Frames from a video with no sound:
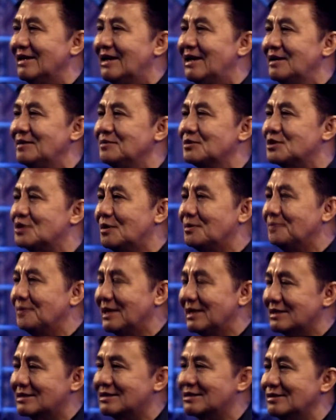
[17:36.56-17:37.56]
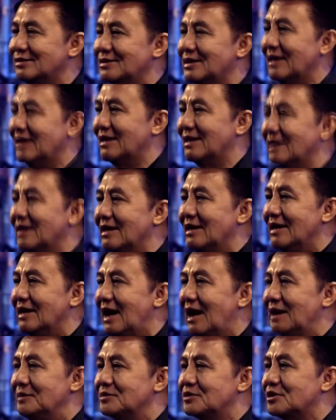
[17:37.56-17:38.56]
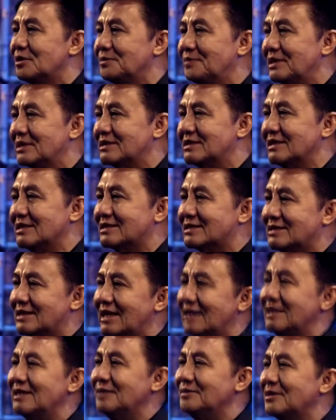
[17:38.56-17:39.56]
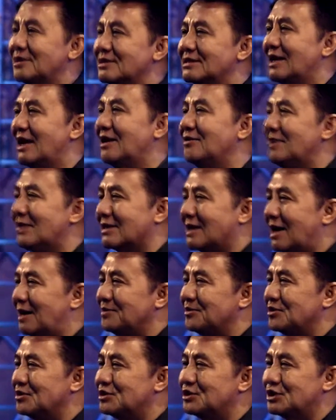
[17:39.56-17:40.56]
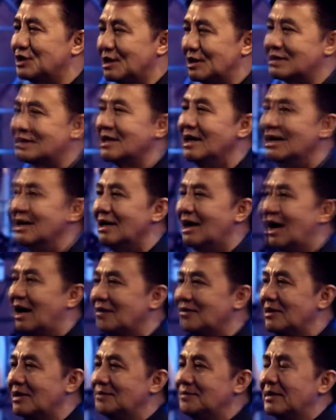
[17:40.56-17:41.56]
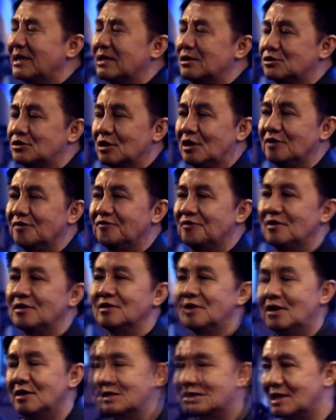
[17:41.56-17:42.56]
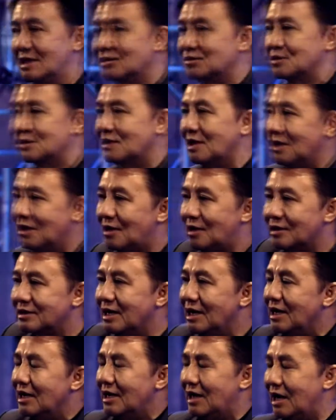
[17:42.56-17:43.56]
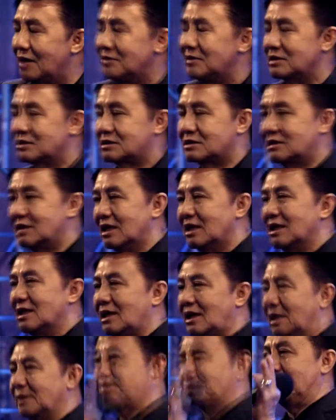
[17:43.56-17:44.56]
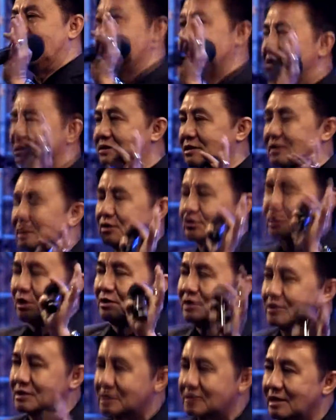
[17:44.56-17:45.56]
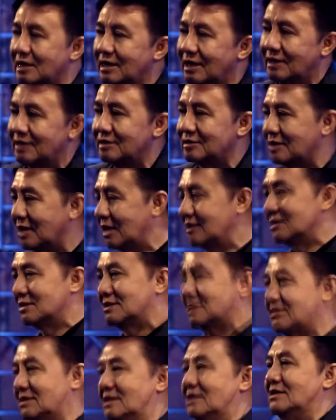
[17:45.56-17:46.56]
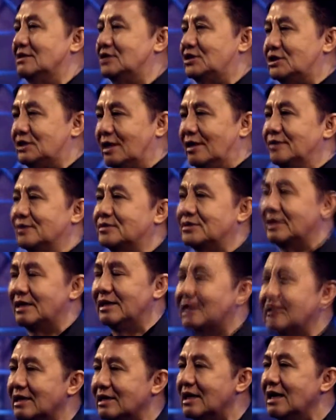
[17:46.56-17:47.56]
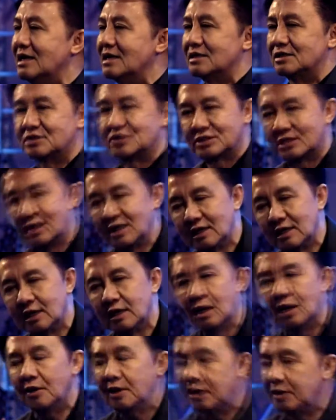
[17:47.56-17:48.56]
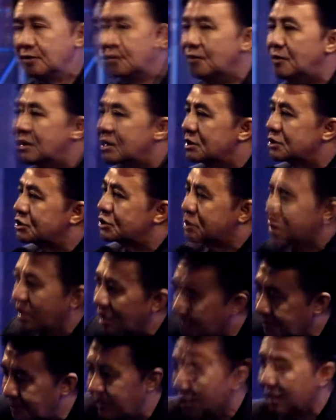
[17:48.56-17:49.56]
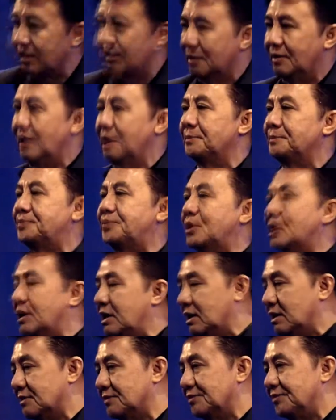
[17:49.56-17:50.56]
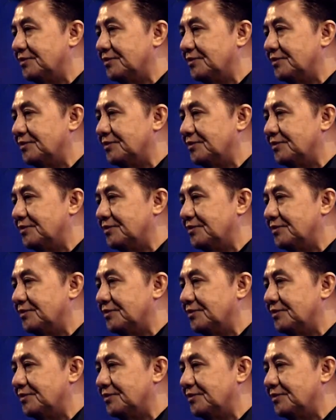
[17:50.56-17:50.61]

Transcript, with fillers: I'm so blessed today. I'm so blessed this Sunday because I will come to church. I will make a joyful noise unto the Lord. I will sing, clap hands, rejoicing, dancing, shouting, singing, and worshiping and praying.